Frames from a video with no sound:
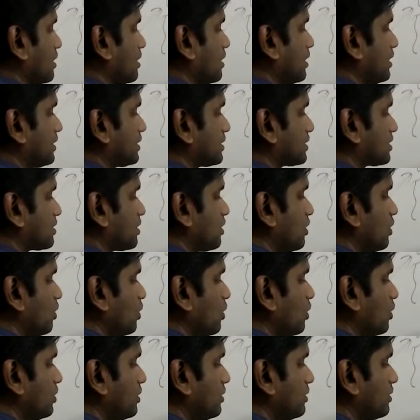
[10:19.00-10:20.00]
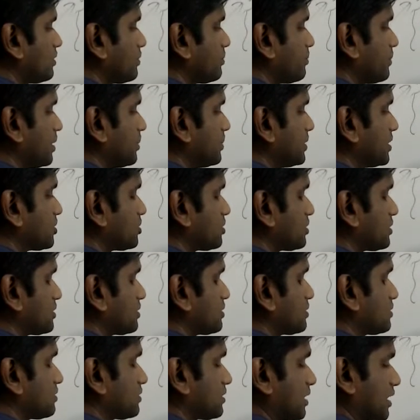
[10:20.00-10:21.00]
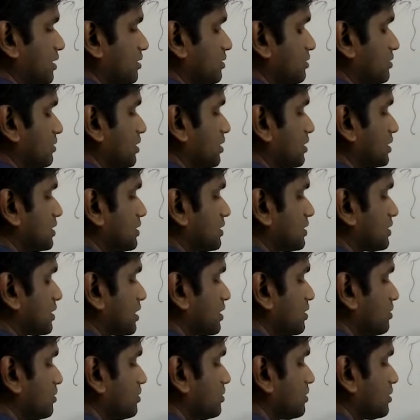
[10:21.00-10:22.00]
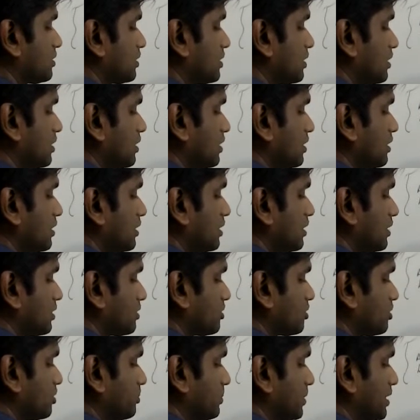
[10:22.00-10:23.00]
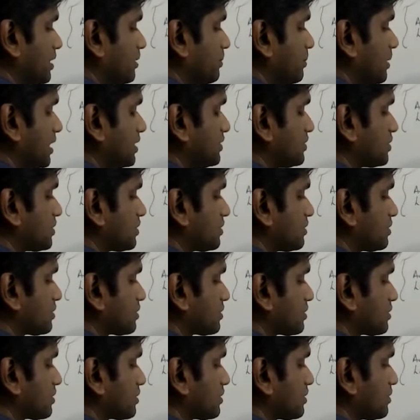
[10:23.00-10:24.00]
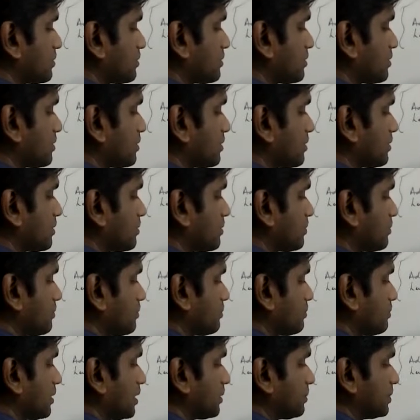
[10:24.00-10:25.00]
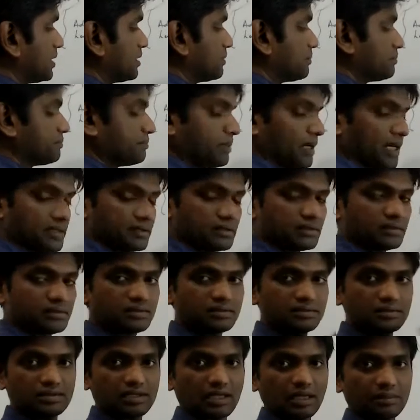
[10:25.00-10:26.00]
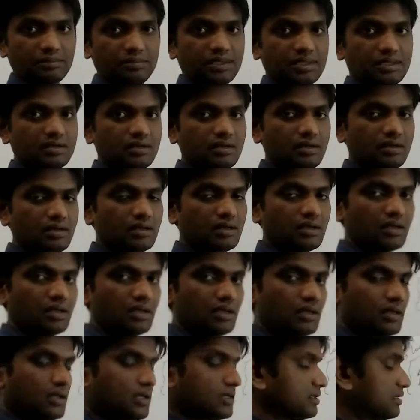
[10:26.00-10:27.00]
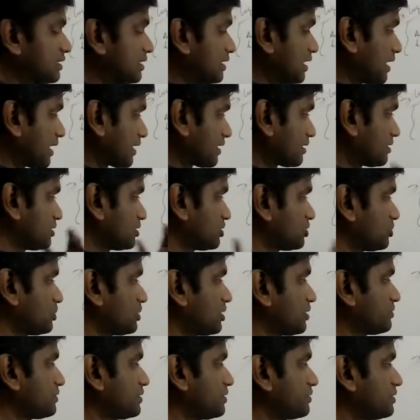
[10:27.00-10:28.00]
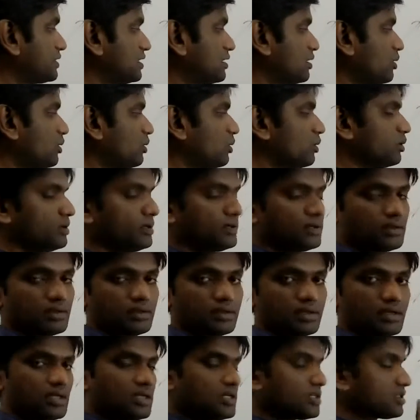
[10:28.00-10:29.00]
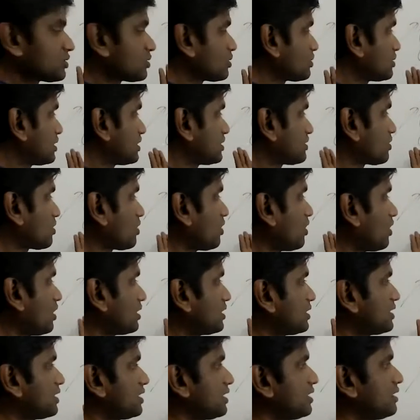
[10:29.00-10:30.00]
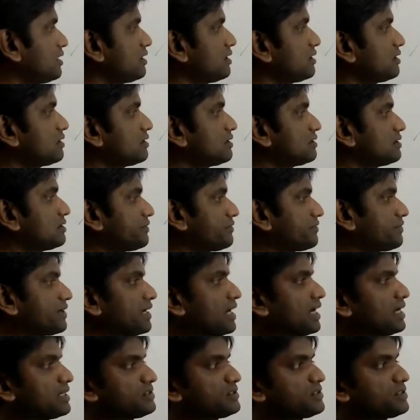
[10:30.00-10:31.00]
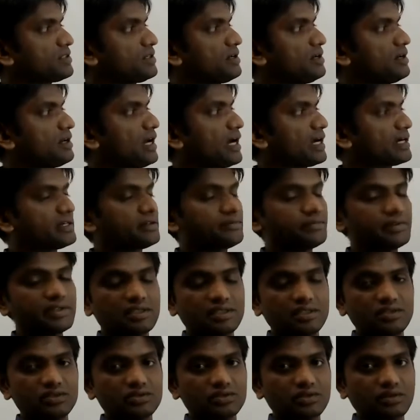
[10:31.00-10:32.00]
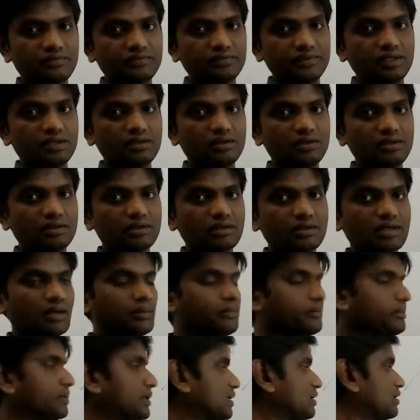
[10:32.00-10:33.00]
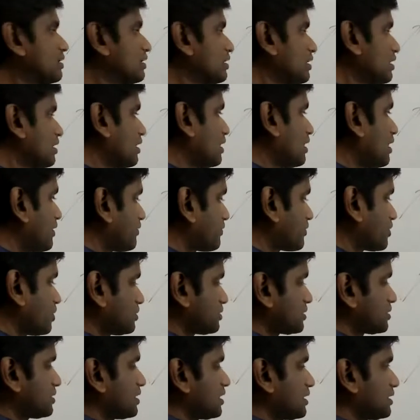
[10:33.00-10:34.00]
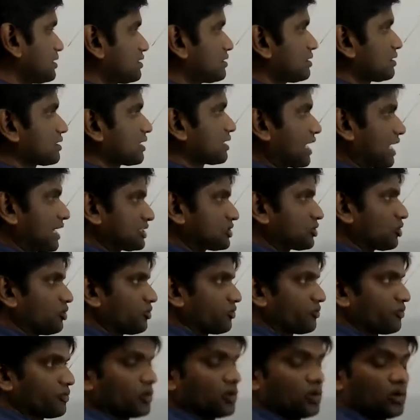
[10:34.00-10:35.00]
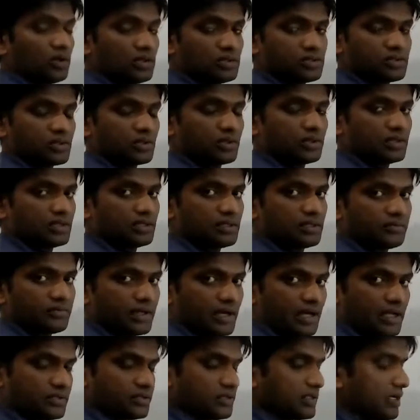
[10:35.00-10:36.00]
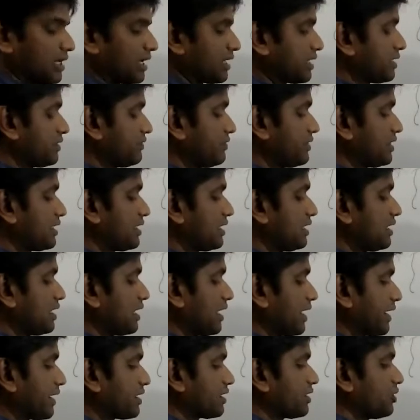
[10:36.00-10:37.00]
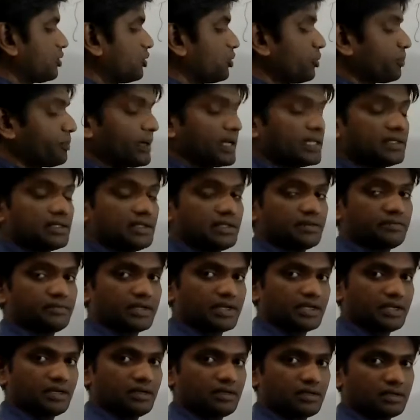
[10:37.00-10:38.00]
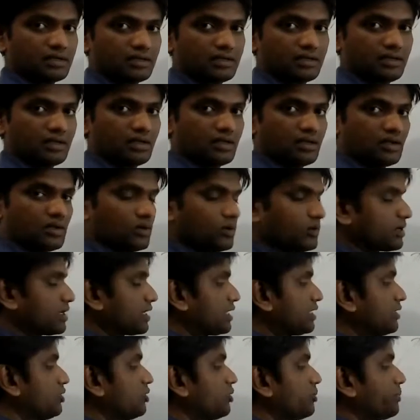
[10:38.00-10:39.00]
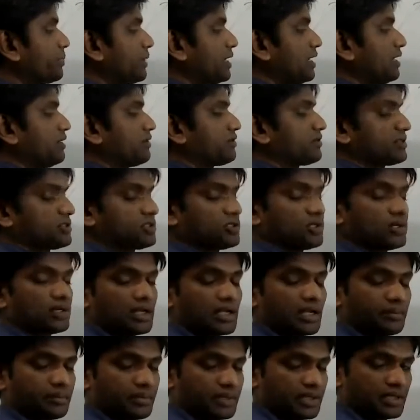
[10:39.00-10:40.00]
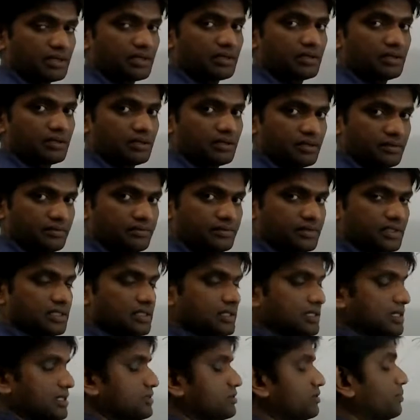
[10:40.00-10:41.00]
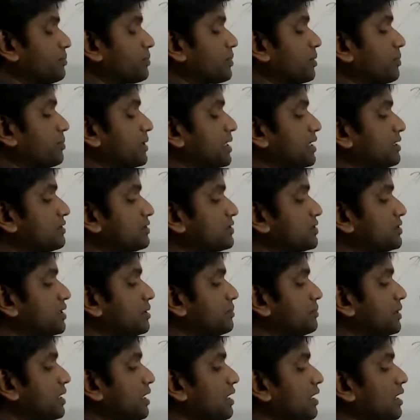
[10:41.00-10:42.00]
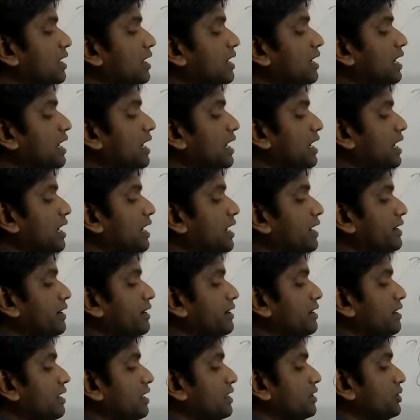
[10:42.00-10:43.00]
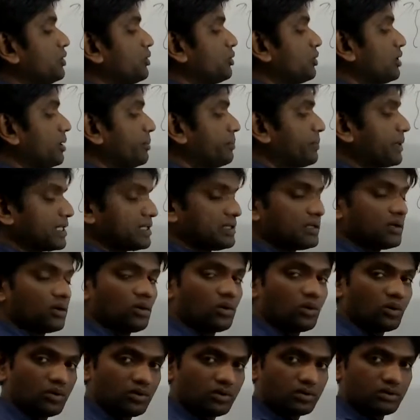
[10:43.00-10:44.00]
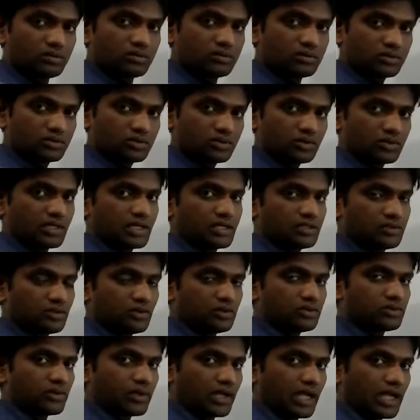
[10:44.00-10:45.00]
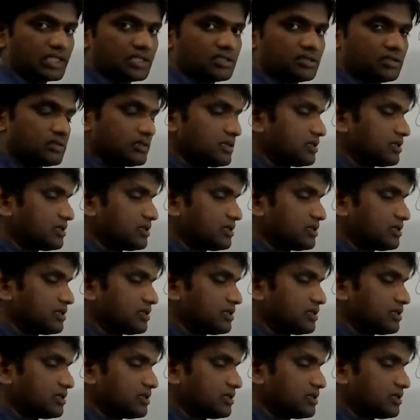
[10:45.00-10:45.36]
It's loan, maybe secured or unsecured. It could be debentures, maybe the partner's capital, the directors would have given the loan. So these are all the financial activities of the company. Of course, there is a cash outflow also in the financial activity, like you pay the dividend, okay, you pay interest on capital in case of proprietorship, and you repay the loan. So that is also cash.